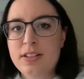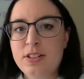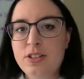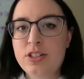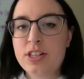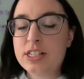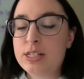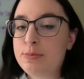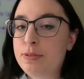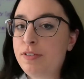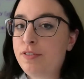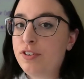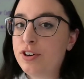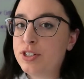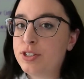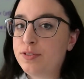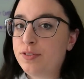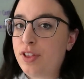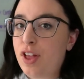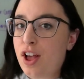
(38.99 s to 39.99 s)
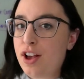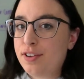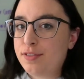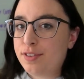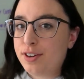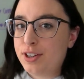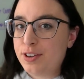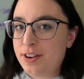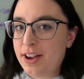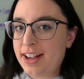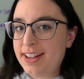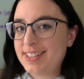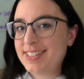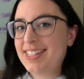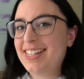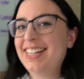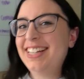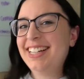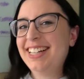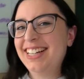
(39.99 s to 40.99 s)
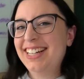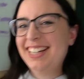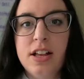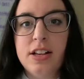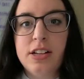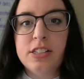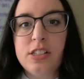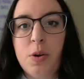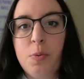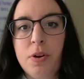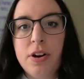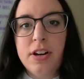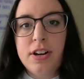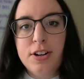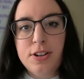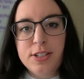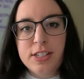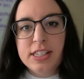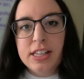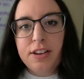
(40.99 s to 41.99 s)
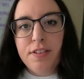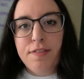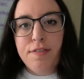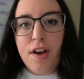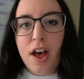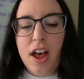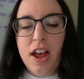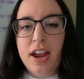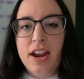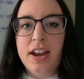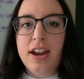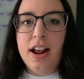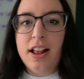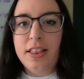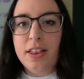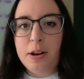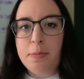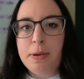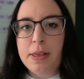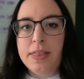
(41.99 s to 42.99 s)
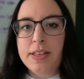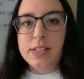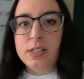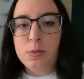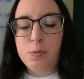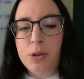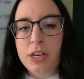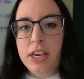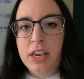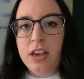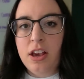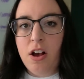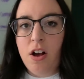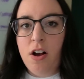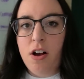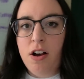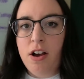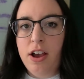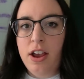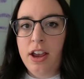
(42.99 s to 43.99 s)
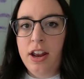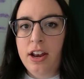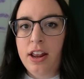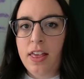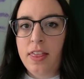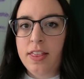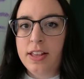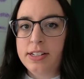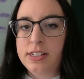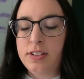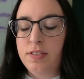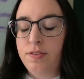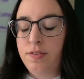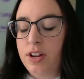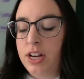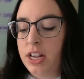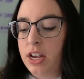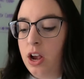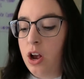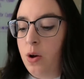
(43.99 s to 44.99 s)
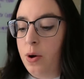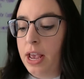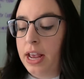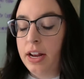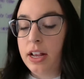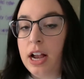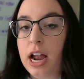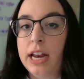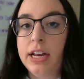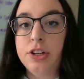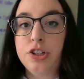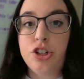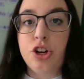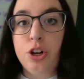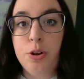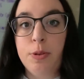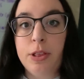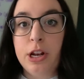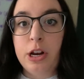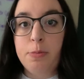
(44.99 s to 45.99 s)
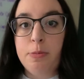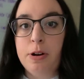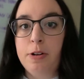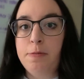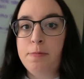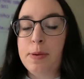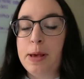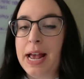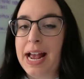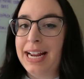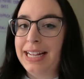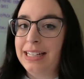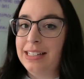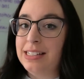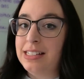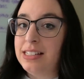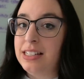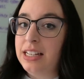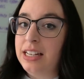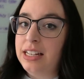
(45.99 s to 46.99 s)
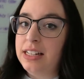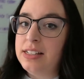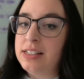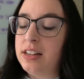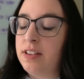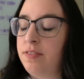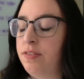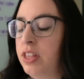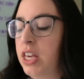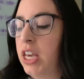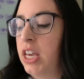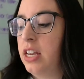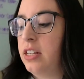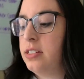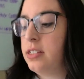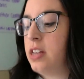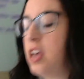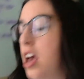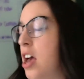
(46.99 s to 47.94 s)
So this is my first vlog for you guys. So I wanted to do something fun a little bit this week on this video and kind of show you a little bit of behind the scenes of things.